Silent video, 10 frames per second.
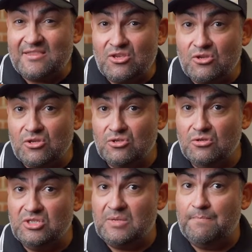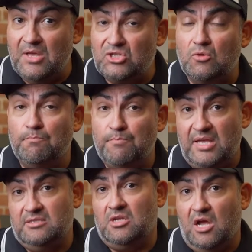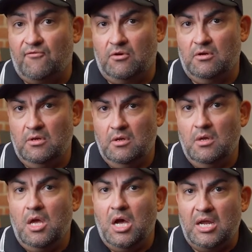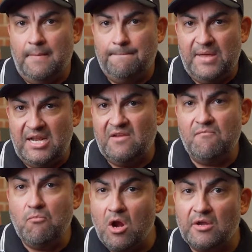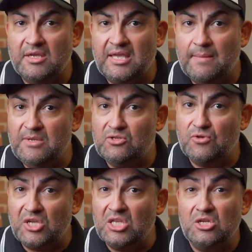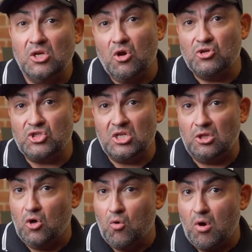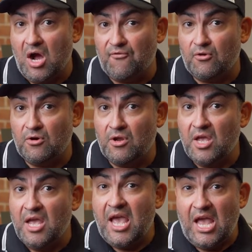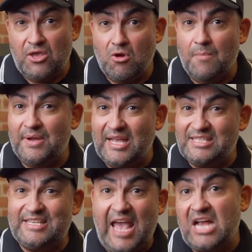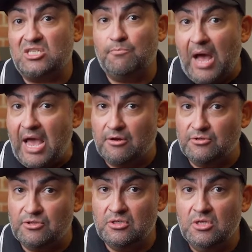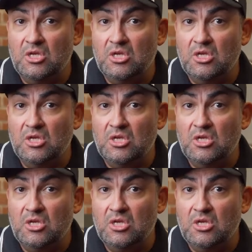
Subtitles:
thing you can do is submit your best offer. A competitive market can be tricky to negotiate a lower offer, and you're up against cash buyers.